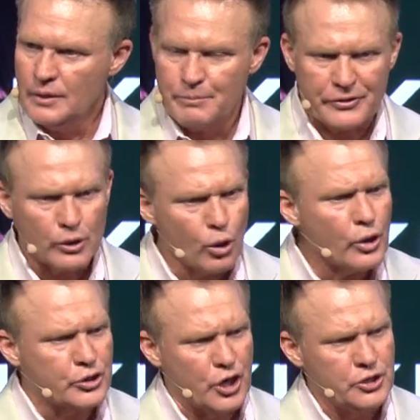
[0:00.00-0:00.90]
But the
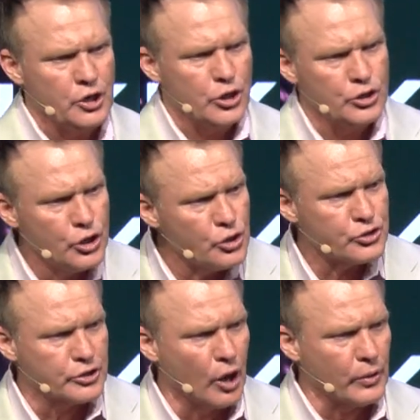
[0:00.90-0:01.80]
Lord couldn't
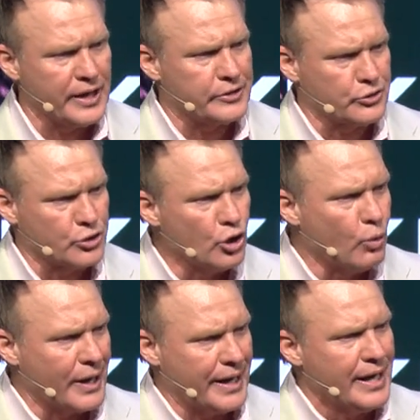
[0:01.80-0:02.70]
use the donkey to do
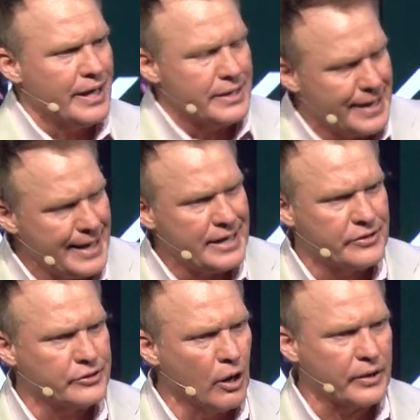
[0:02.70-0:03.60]
what he
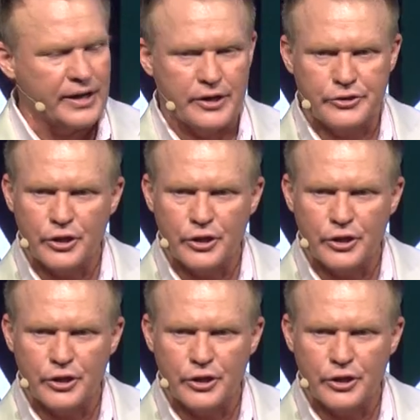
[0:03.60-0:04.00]
needed the donkey to